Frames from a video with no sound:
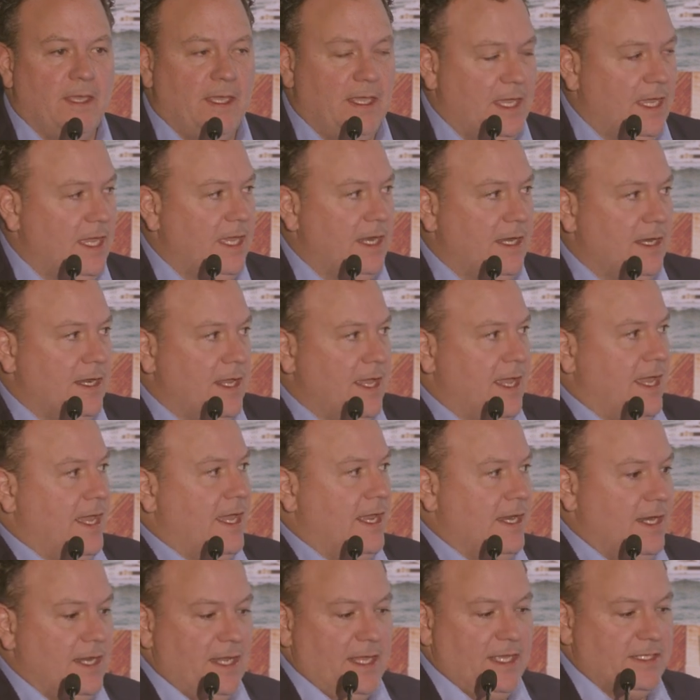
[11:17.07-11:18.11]
And
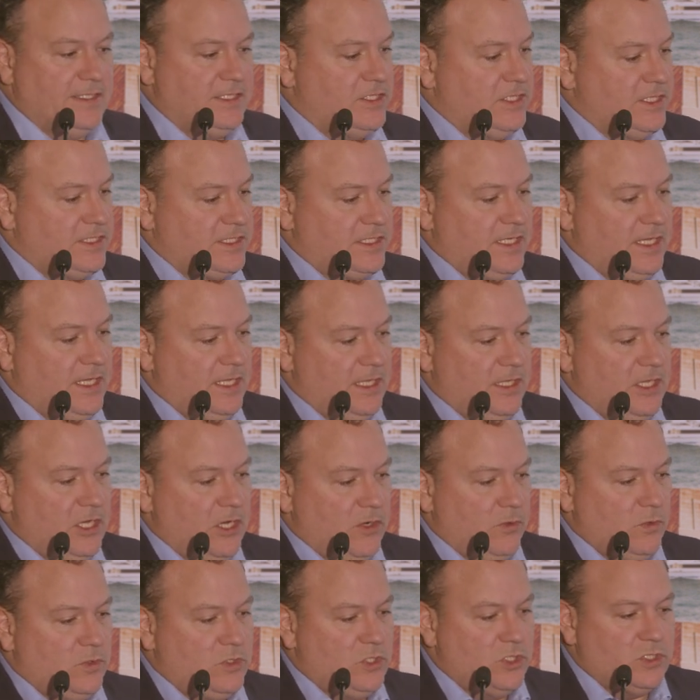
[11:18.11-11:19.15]
it's just, you
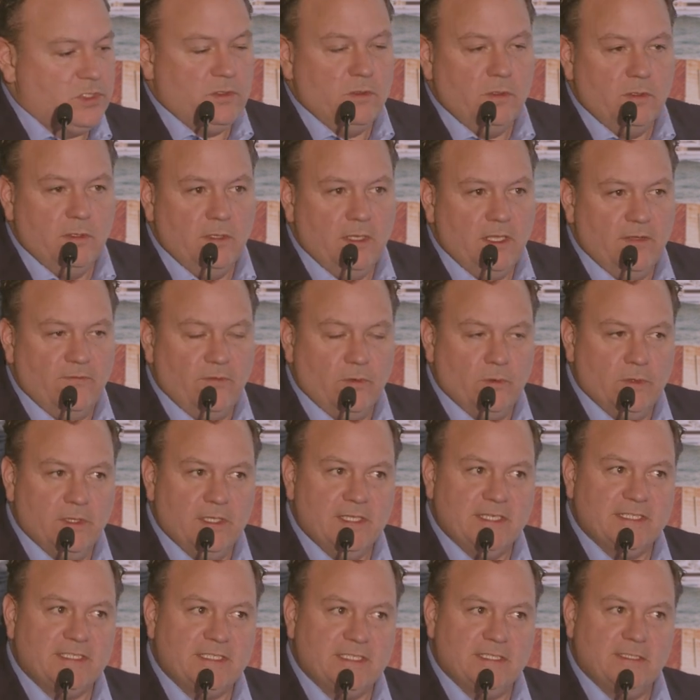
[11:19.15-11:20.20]
know, just if you
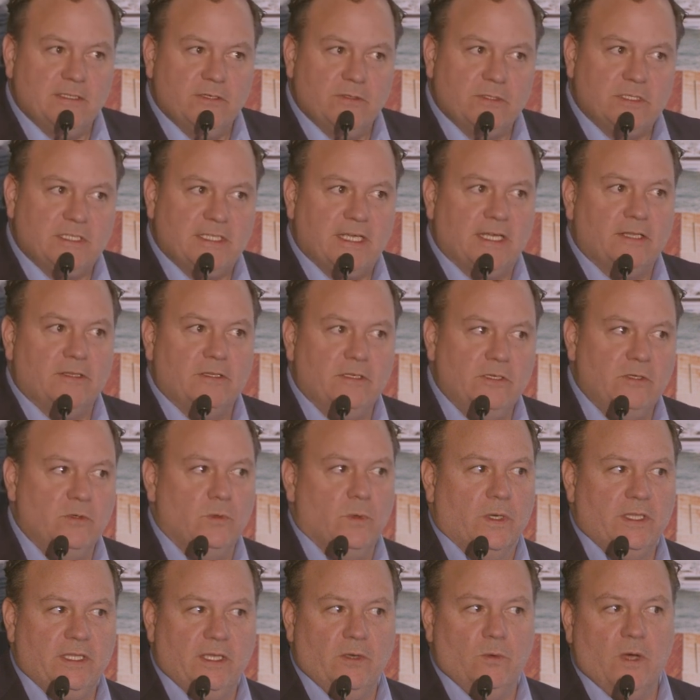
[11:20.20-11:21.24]
listen, they're telling you
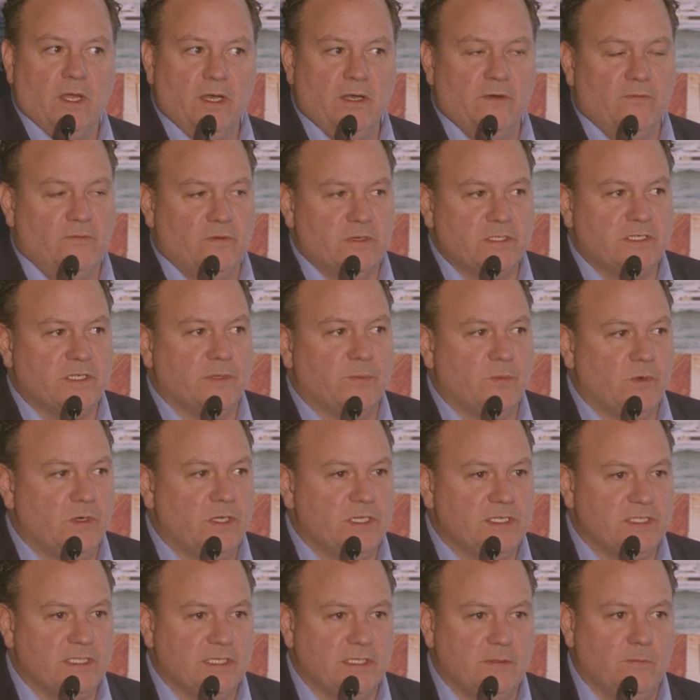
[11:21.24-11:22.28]
what they want. And for some
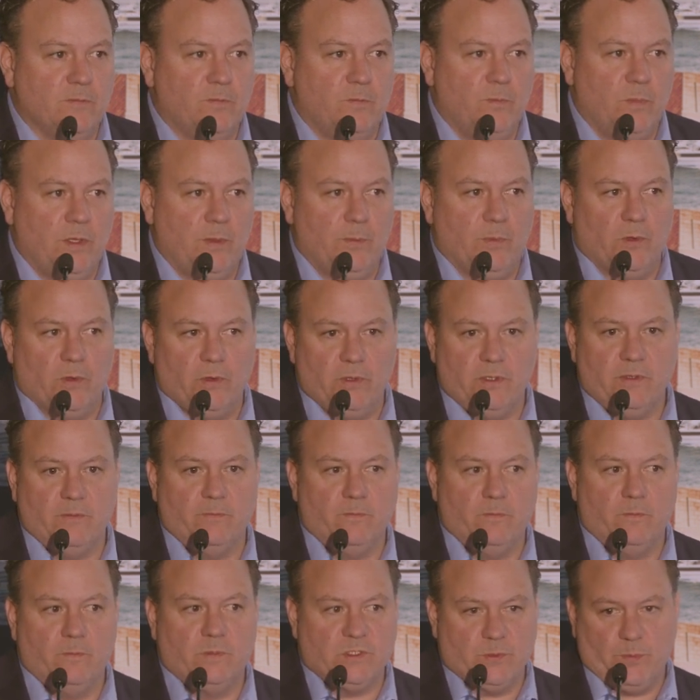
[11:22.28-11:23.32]
reason, people are
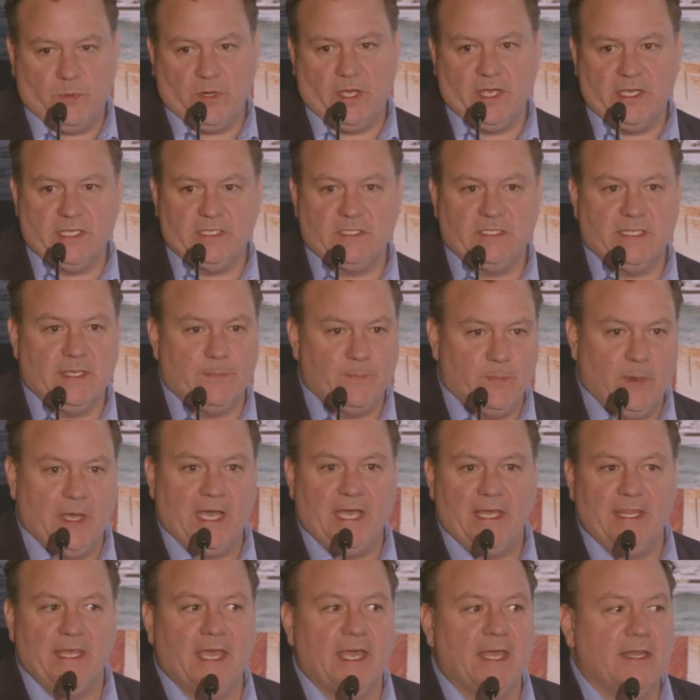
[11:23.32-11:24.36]
surprised that
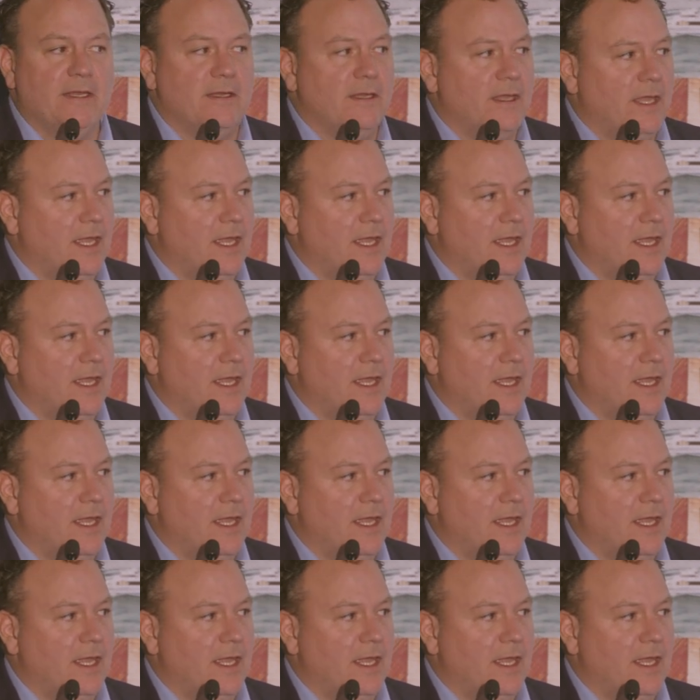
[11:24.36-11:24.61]
by that.